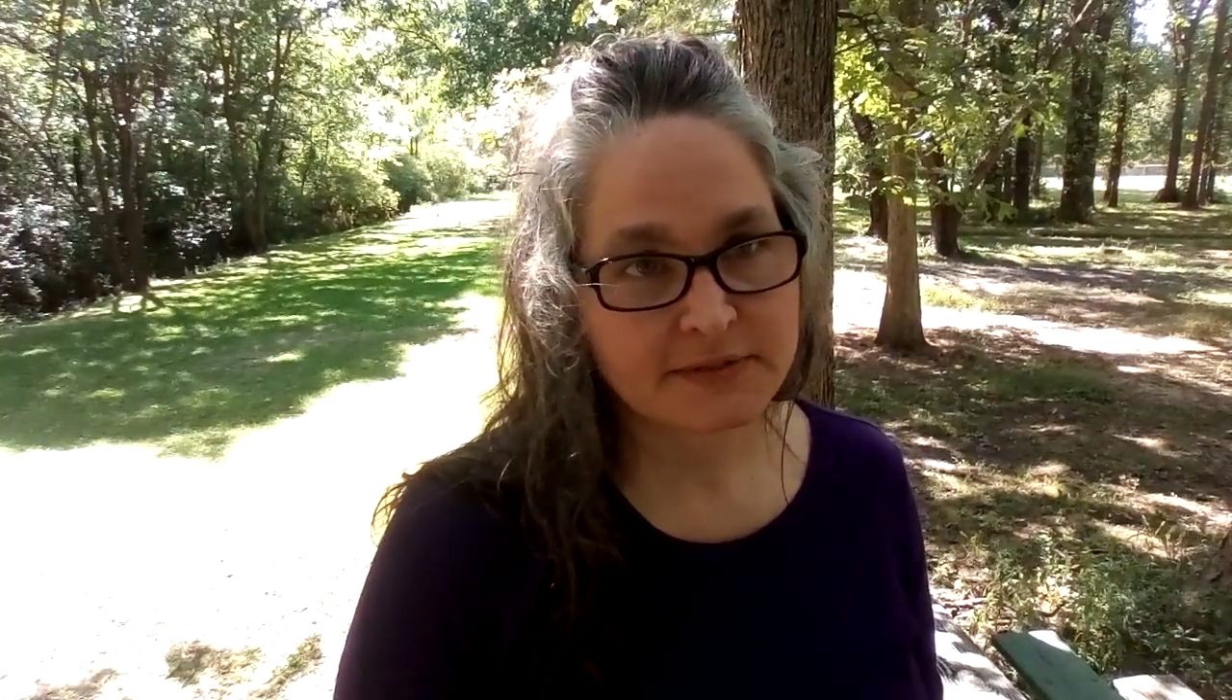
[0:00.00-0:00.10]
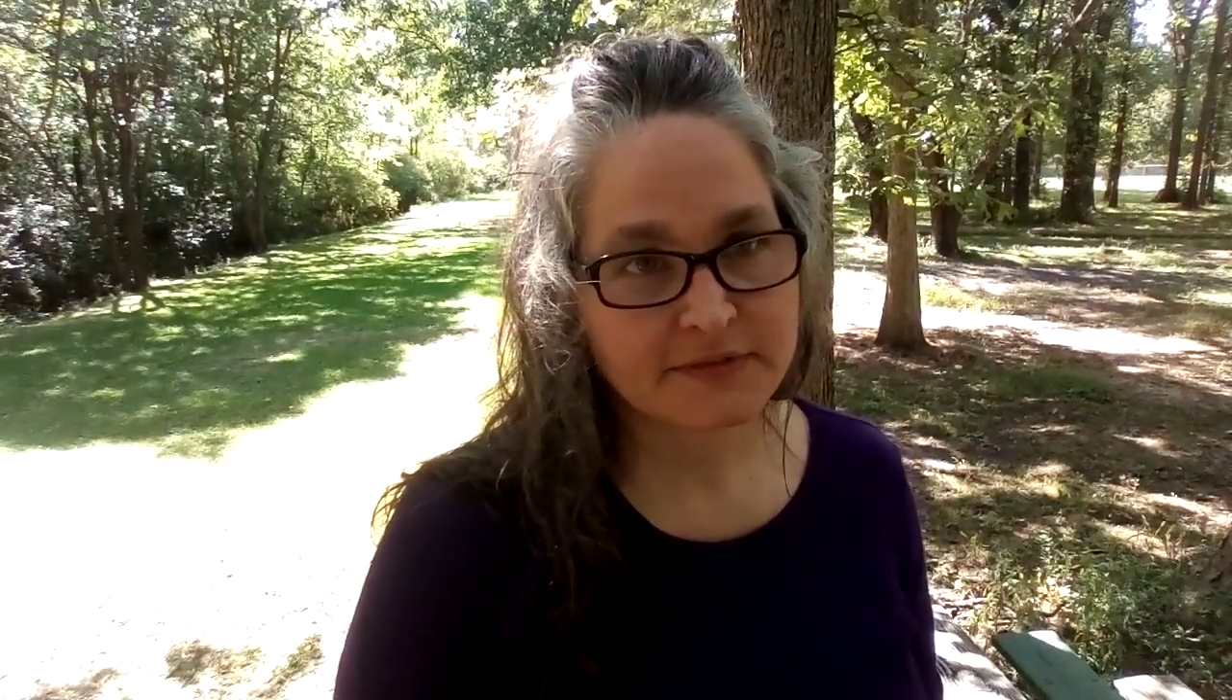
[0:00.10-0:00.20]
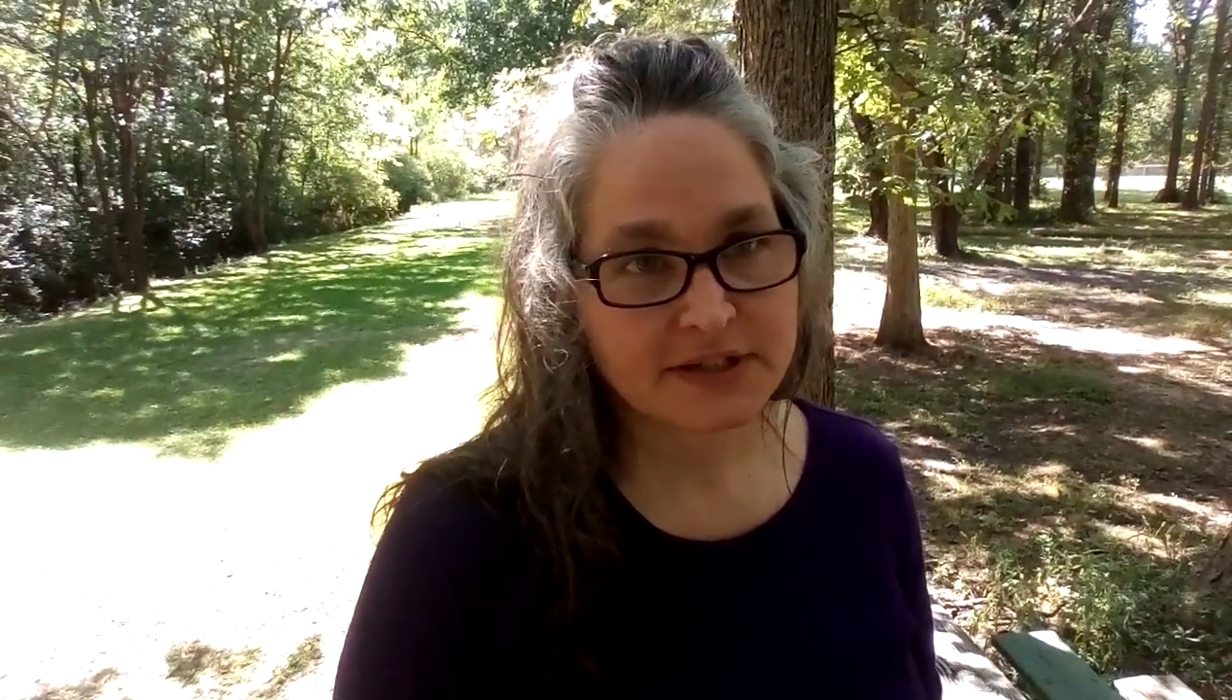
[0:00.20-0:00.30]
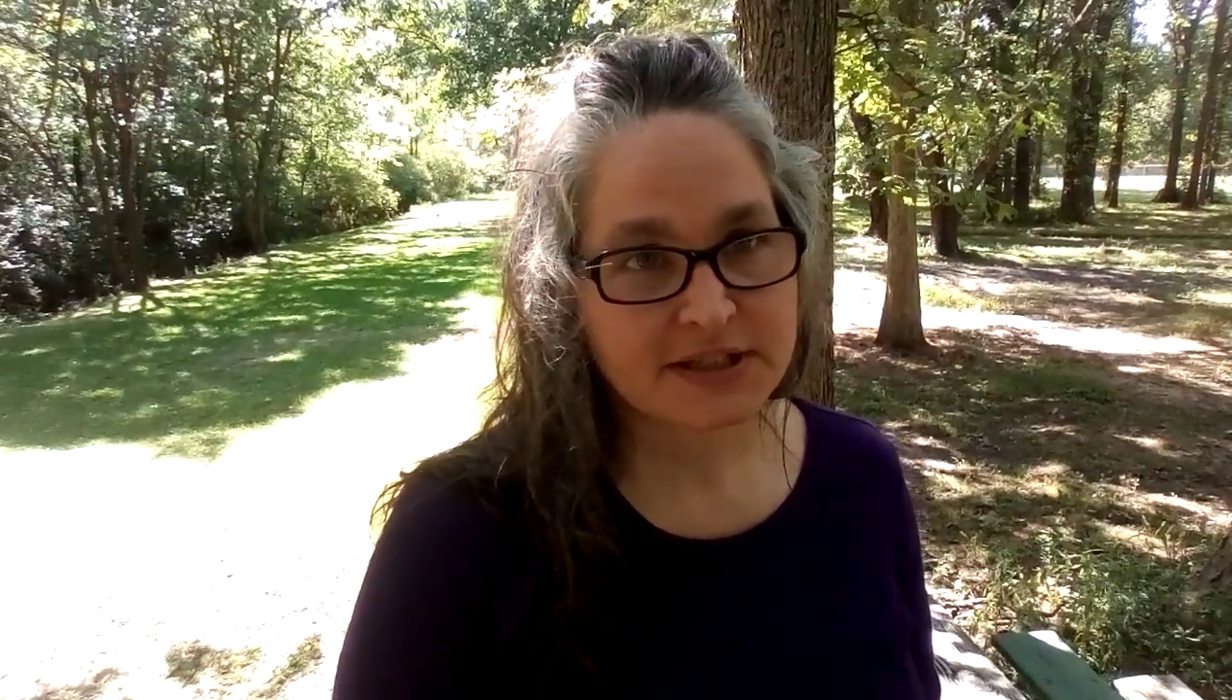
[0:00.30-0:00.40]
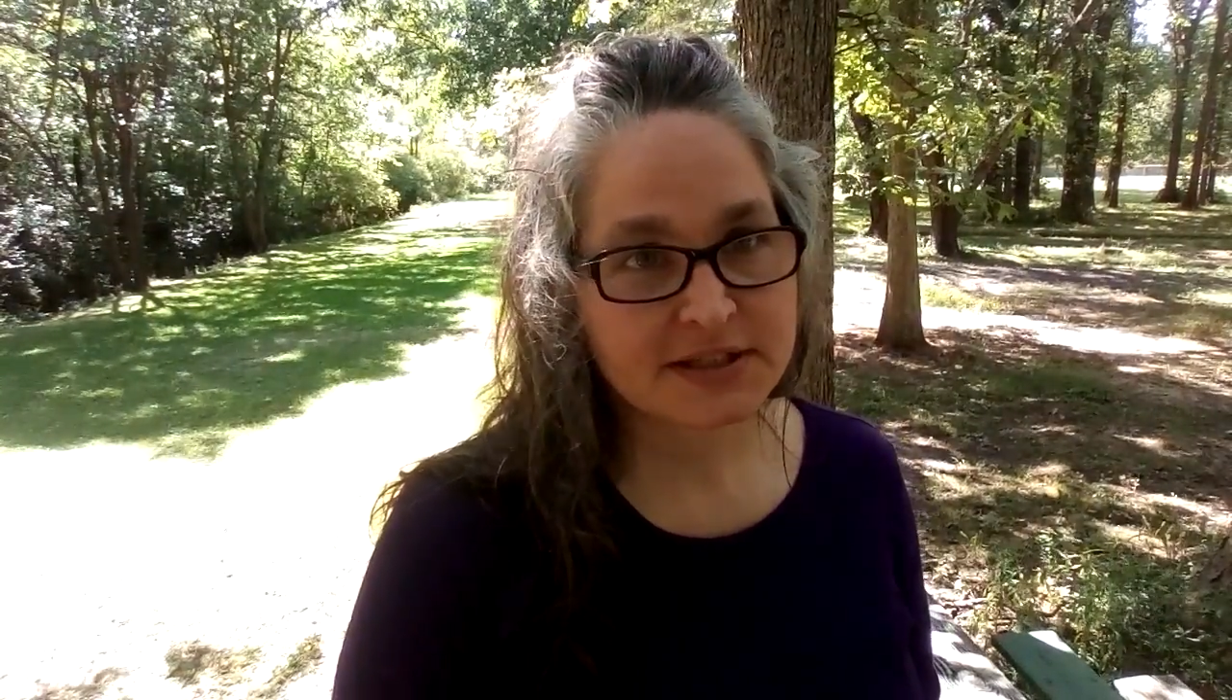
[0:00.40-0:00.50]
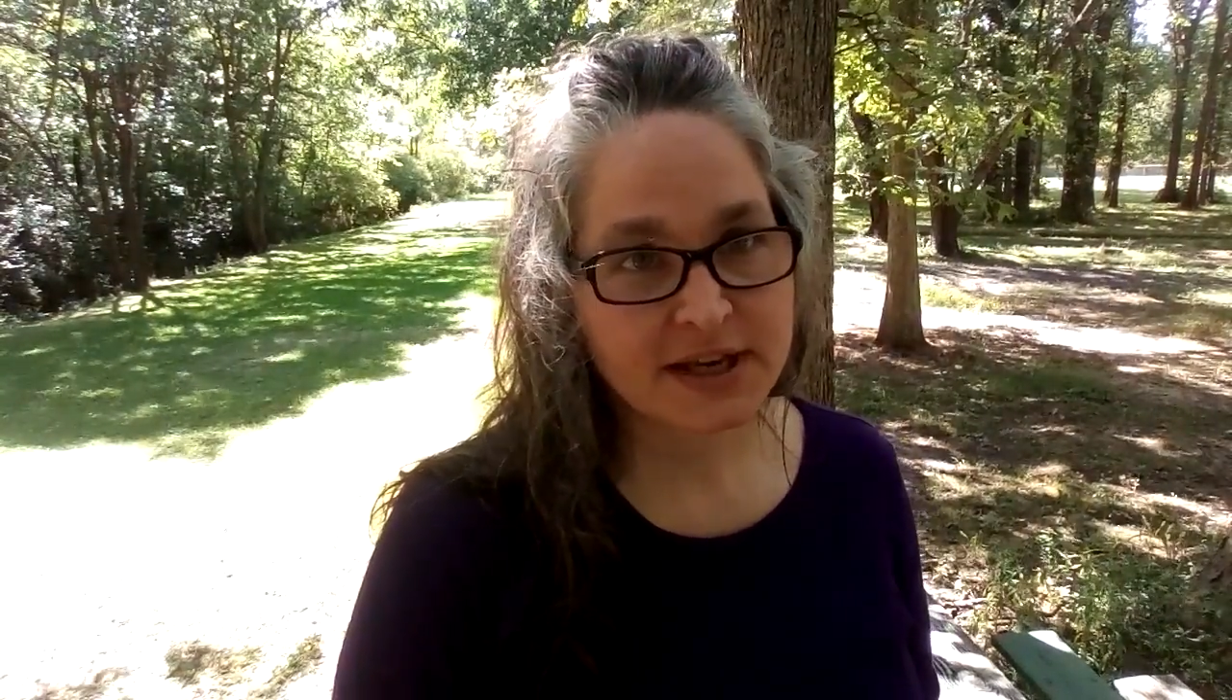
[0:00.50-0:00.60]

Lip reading: of its